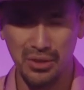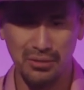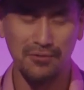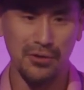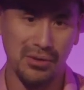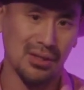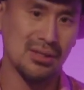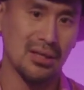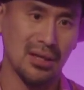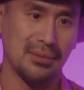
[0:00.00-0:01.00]
real
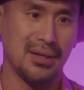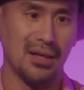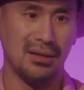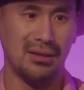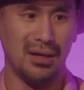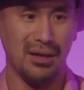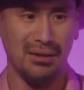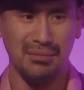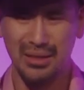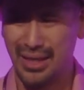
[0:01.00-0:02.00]
focus time. And
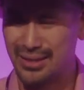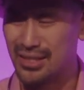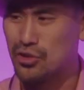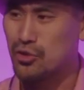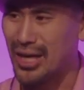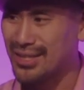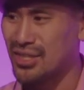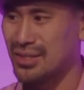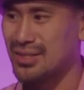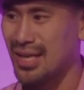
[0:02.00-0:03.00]
like
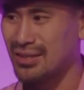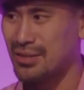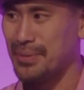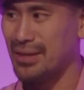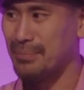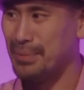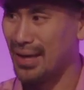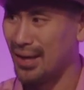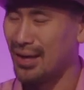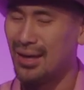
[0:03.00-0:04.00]
distractions tend to be the
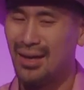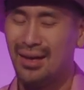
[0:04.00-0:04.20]
big